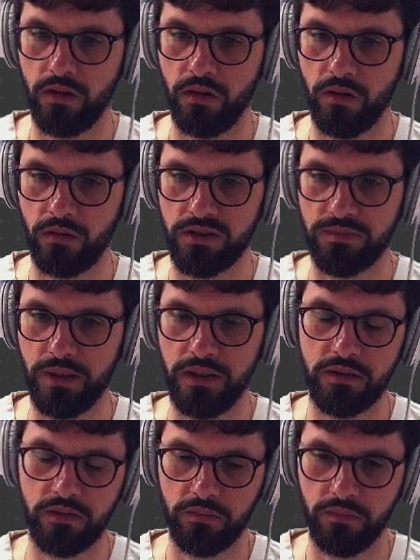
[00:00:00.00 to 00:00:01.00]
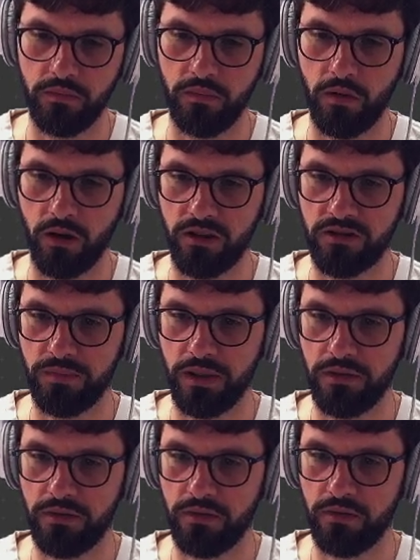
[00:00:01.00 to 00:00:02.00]
local space, model
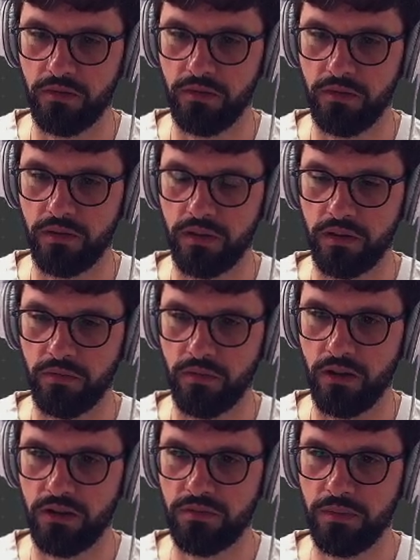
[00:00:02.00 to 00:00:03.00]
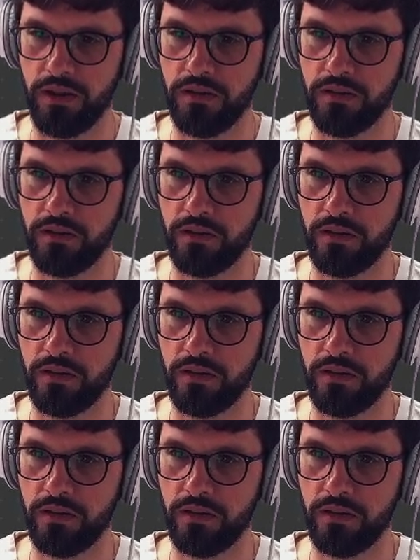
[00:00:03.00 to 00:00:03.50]
space to world space,